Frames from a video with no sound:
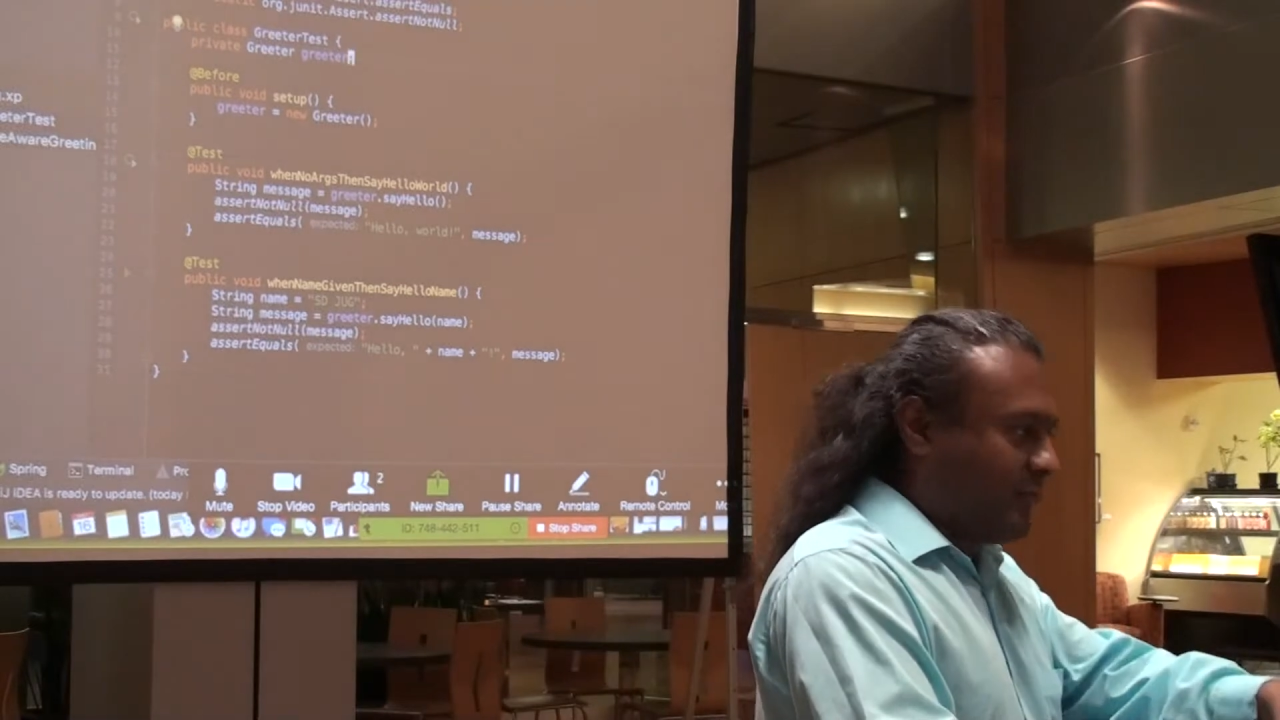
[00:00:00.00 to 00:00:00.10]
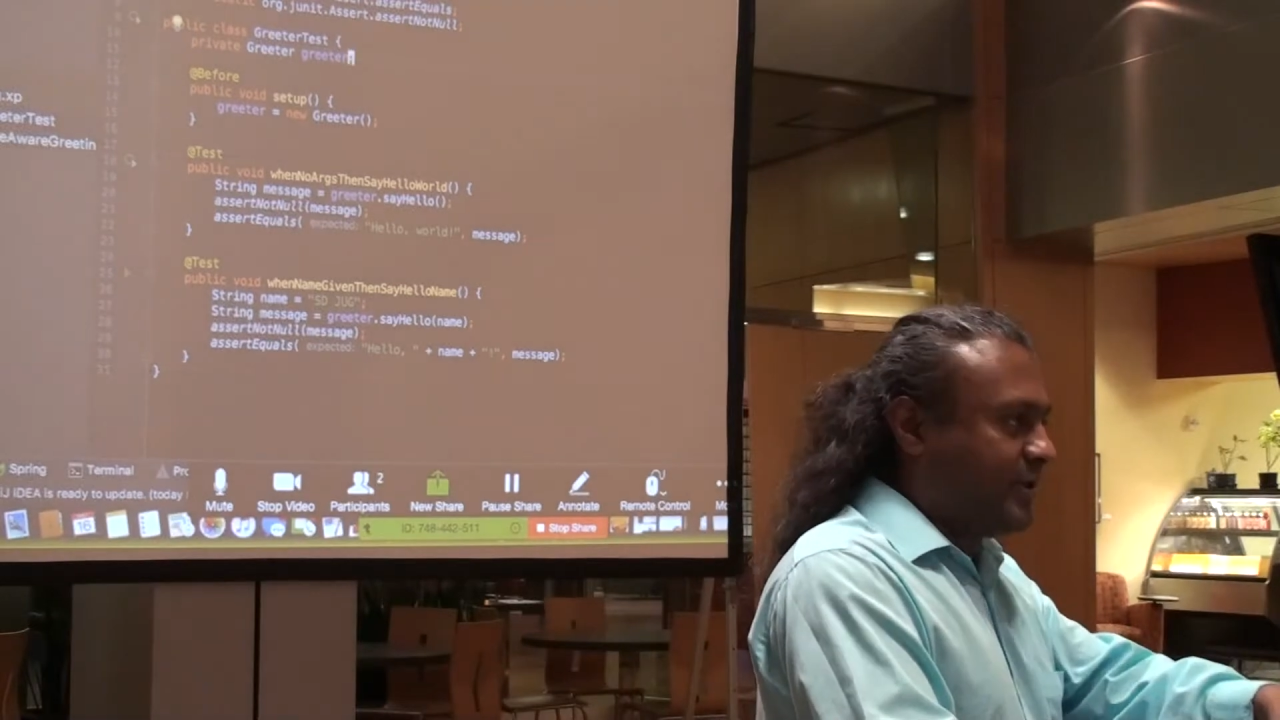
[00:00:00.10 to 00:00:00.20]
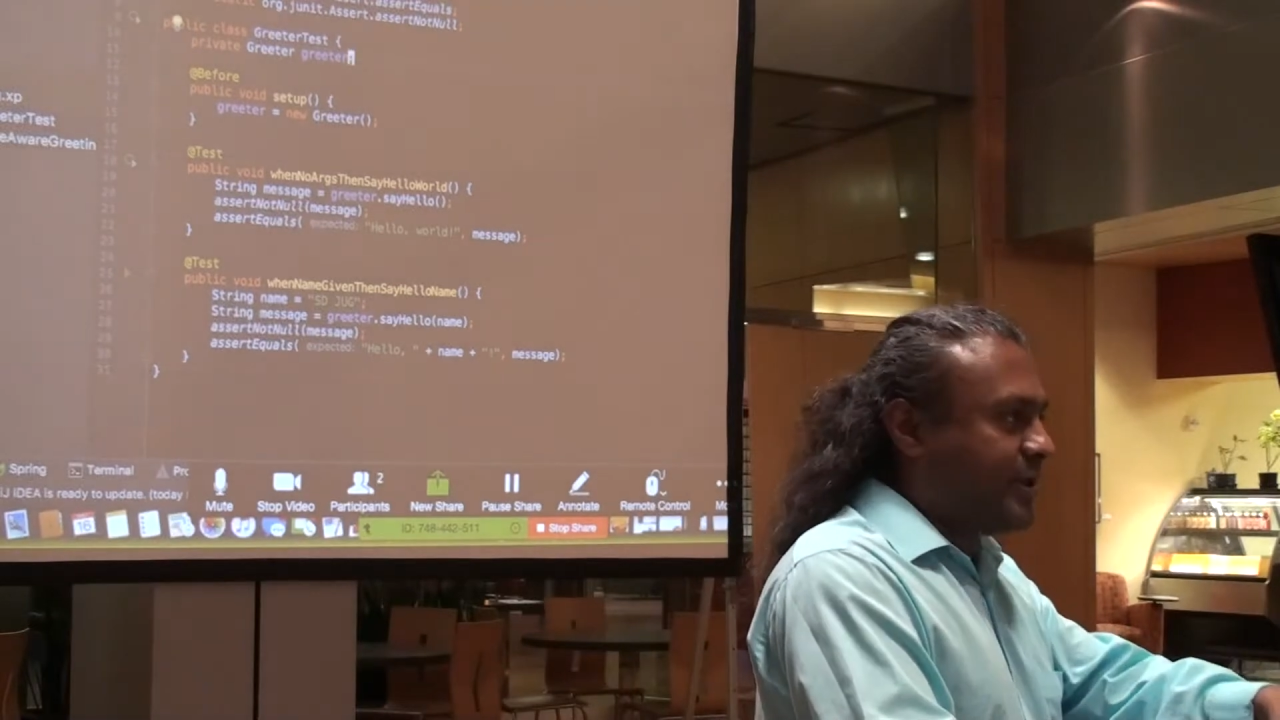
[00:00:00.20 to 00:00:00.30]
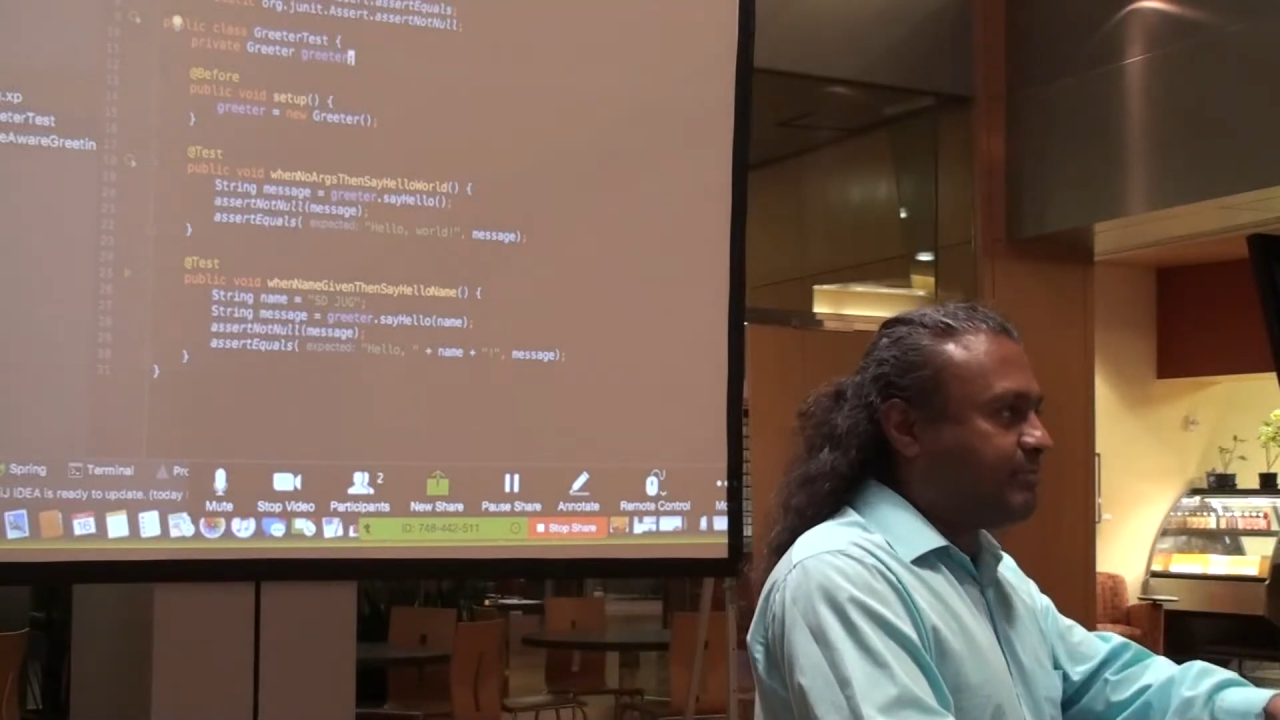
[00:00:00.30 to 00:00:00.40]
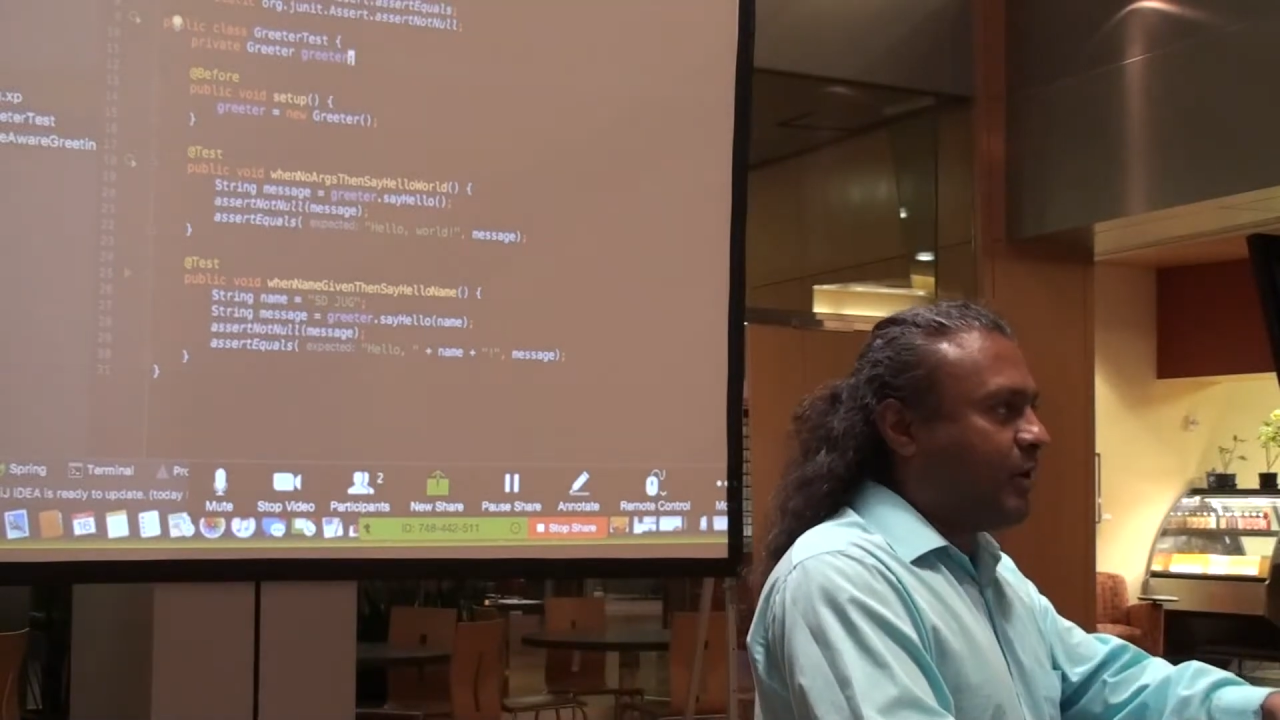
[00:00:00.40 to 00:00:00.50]
for
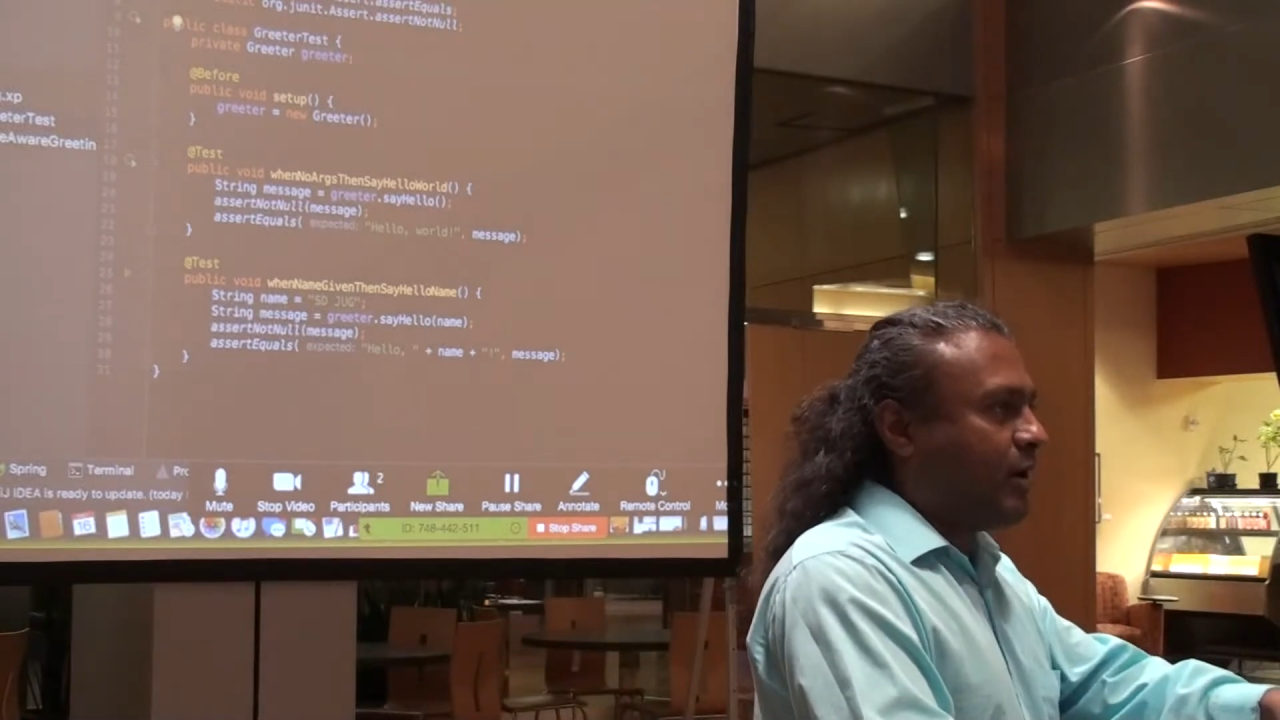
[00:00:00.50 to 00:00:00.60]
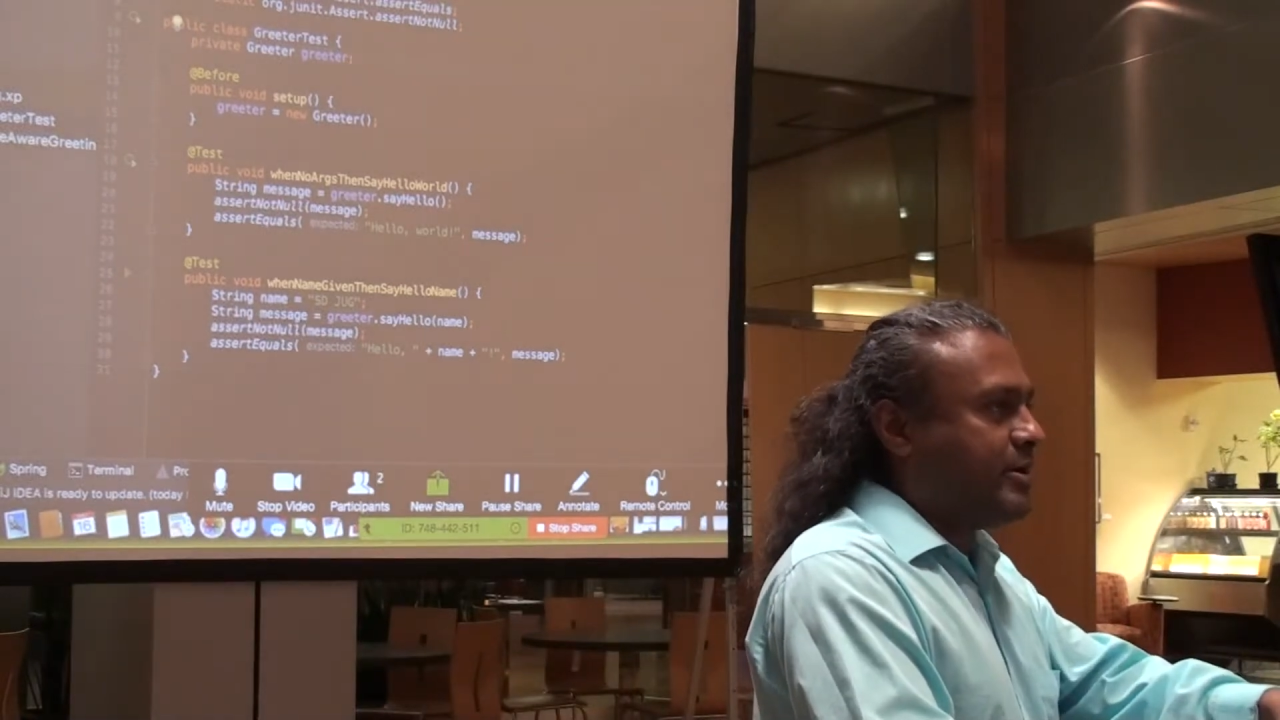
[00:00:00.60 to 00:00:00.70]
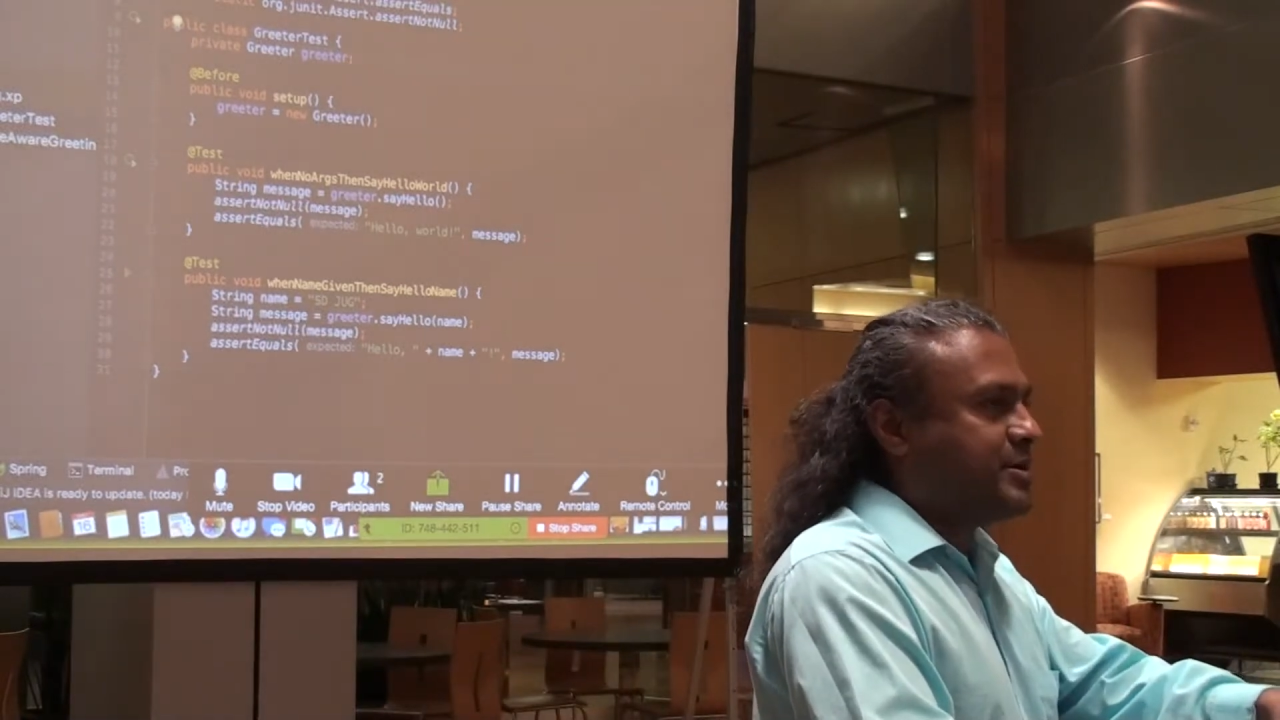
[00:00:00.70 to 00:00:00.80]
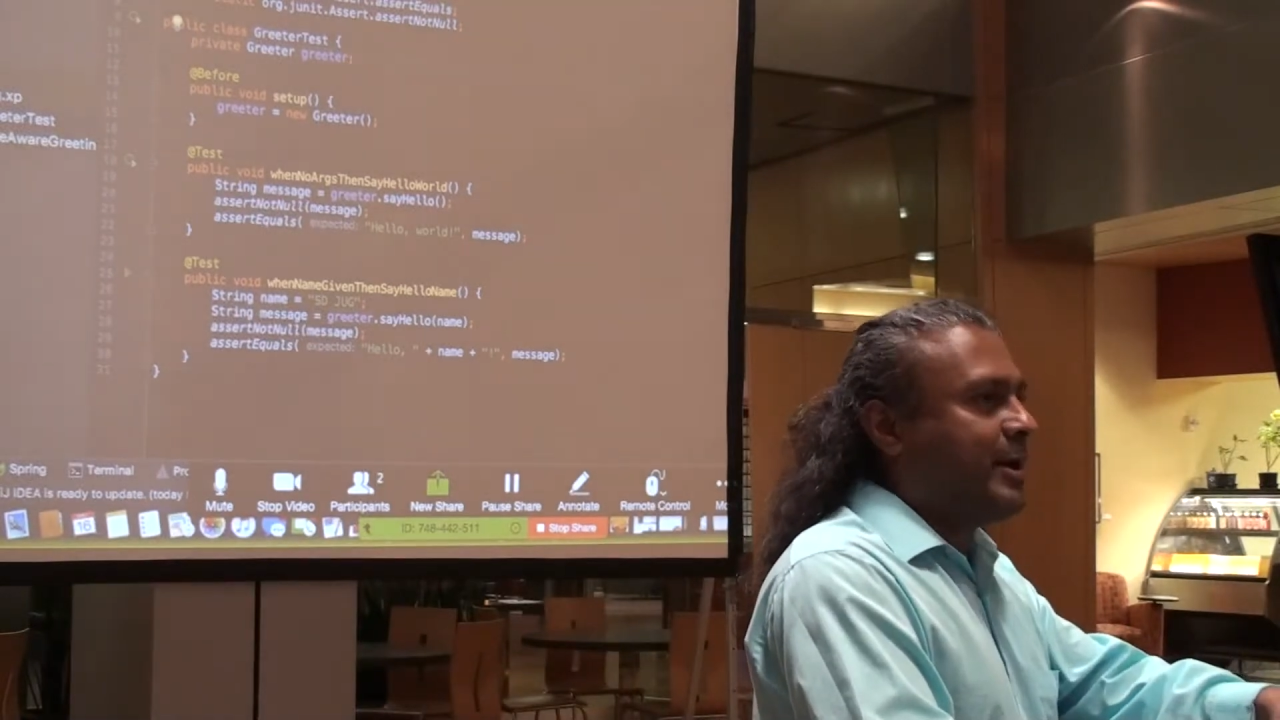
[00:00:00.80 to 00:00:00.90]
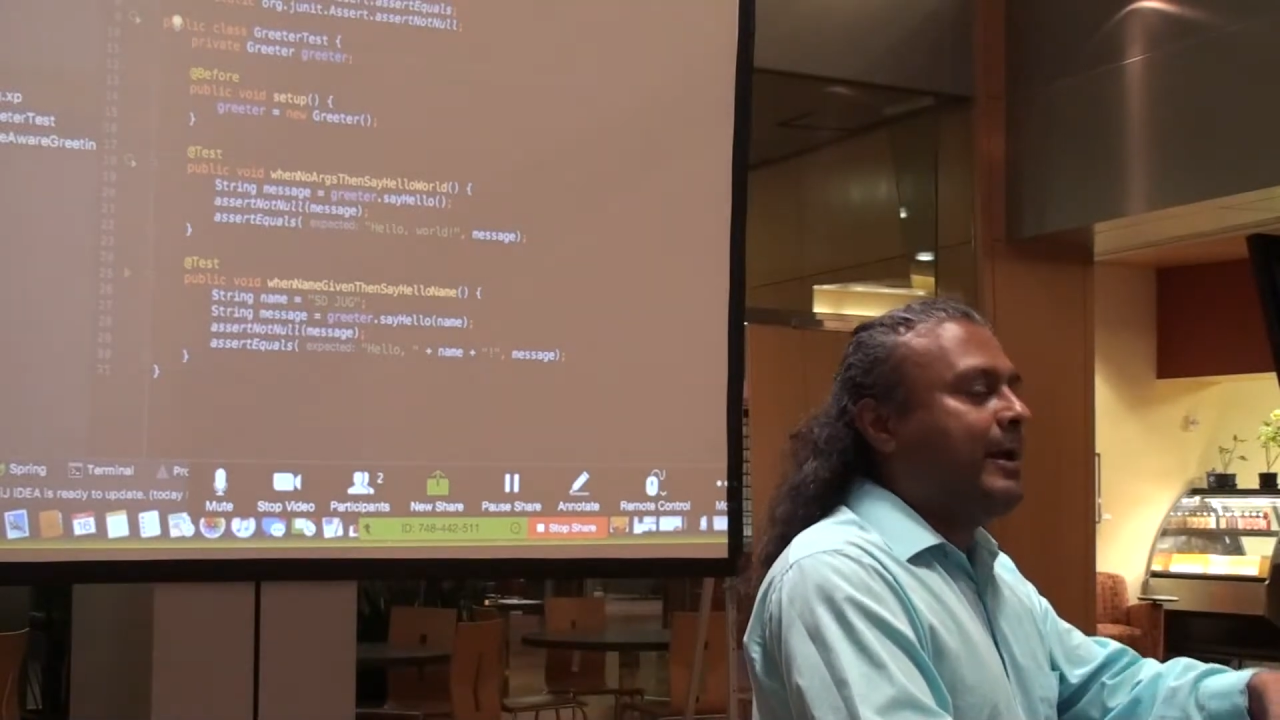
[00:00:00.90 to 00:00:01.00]
this part,